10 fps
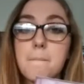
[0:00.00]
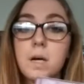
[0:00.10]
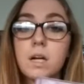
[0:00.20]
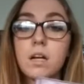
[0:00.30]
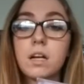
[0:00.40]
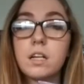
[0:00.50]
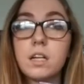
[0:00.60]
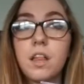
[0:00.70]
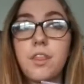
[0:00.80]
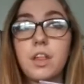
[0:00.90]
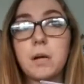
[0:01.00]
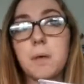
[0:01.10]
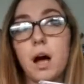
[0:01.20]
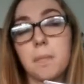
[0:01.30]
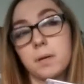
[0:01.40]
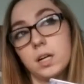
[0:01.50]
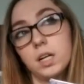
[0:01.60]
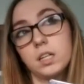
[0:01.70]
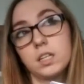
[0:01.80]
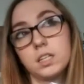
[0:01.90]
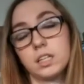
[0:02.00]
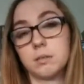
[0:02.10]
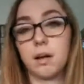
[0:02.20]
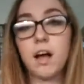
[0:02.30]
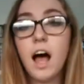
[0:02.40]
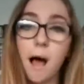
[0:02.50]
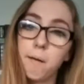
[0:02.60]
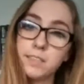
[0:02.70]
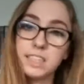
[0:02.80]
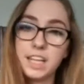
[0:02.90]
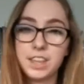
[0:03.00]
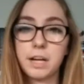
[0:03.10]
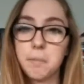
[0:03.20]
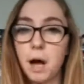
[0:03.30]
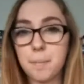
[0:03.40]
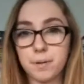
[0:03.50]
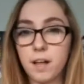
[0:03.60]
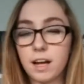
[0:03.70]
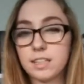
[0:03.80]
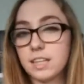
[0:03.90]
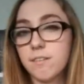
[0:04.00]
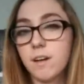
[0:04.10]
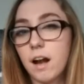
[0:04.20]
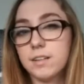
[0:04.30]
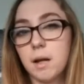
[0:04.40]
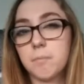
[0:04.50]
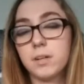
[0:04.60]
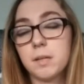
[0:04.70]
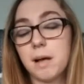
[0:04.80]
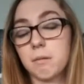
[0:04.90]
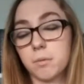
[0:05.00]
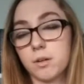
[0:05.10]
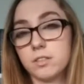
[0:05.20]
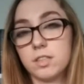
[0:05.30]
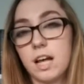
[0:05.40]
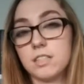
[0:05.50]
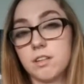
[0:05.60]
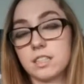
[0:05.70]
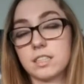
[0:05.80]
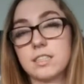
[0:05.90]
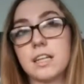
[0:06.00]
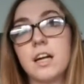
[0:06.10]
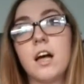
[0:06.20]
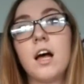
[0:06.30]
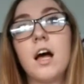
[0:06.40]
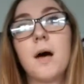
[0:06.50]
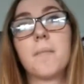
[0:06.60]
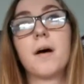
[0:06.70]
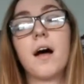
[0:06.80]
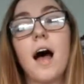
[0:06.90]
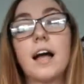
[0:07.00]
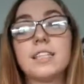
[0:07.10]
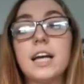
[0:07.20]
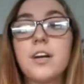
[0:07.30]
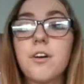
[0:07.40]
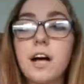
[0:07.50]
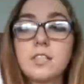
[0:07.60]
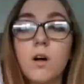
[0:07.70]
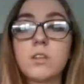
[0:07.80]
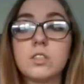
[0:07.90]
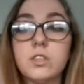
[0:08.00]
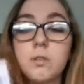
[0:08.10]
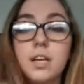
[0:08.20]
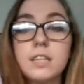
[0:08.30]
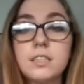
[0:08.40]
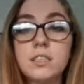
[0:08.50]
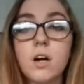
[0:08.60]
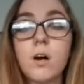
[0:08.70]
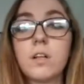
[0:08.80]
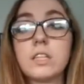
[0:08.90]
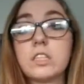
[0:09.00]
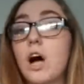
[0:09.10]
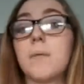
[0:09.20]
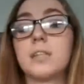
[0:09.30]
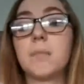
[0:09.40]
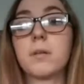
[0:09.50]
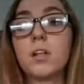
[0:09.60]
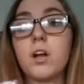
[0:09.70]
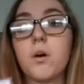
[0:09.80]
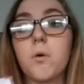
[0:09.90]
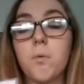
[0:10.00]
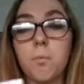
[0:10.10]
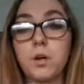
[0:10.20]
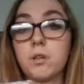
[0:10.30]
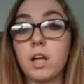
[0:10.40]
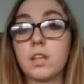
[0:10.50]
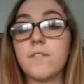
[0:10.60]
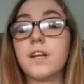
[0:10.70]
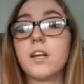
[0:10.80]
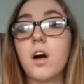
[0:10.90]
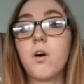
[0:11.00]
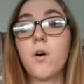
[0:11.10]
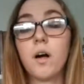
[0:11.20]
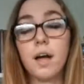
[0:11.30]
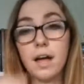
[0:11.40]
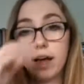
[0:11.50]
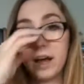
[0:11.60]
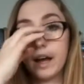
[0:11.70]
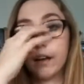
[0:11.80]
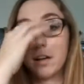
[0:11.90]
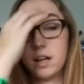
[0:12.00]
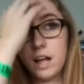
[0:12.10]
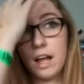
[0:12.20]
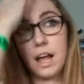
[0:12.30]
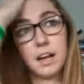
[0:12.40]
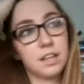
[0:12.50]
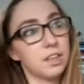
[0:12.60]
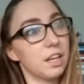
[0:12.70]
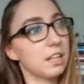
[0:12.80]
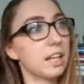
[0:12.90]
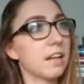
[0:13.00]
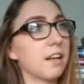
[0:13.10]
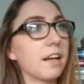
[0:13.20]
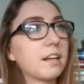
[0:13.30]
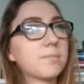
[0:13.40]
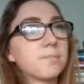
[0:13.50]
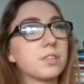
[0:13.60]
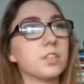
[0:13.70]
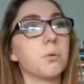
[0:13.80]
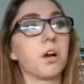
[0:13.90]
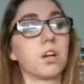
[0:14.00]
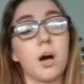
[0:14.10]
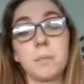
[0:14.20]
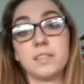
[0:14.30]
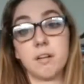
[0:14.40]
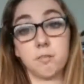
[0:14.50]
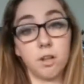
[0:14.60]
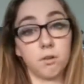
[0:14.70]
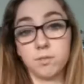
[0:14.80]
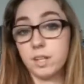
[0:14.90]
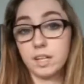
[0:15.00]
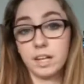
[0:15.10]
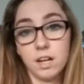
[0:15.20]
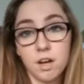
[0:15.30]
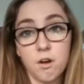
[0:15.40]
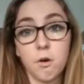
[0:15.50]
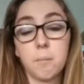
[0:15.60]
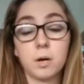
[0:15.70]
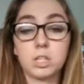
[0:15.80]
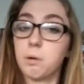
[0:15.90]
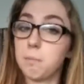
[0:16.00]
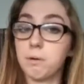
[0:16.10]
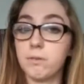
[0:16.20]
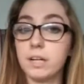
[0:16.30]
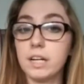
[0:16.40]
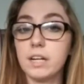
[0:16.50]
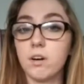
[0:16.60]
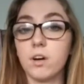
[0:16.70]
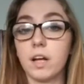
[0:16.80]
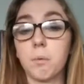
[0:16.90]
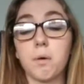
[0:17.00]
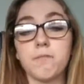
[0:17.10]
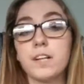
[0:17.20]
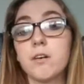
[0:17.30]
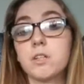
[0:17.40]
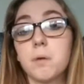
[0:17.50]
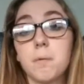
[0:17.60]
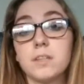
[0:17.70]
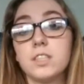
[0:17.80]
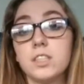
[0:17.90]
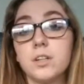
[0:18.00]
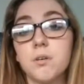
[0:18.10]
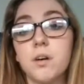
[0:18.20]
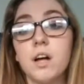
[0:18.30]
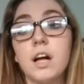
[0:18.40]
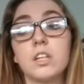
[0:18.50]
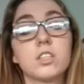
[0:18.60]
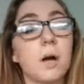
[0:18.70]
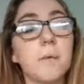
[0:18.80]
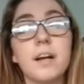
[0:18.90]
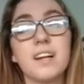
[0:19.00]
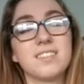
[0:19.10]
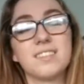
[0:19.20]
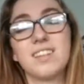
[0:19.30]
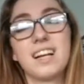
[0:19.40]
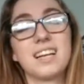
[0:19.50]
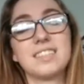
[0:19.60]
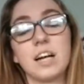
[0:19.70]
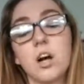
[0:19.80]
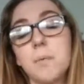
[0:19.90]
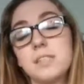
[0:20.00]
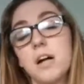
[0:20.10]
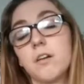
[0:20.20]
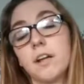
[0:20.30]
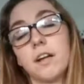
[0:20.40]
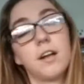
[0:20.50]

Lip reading: Book, thingamahopper, that's not, I want to say thingamahopper a lot, because I'm really bad at words, as you guys can see, but I take you guys all to do this, or at least comment down below what you thought of the video, and anything that, like, you want to comment down below, really, what books you want me to read, or, like, what videos you want me to do, just comment, like I said, comment down